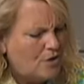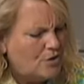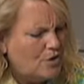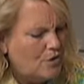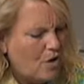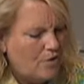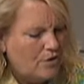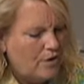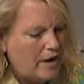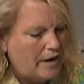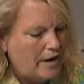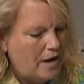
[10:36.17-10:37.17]
so, th are
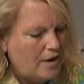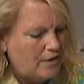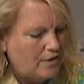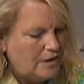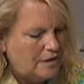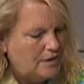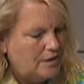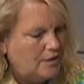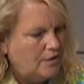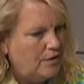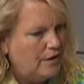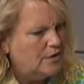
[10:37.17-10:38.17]
there any other
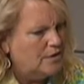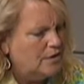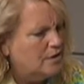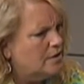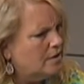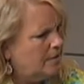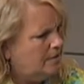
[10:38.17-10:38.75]
considerations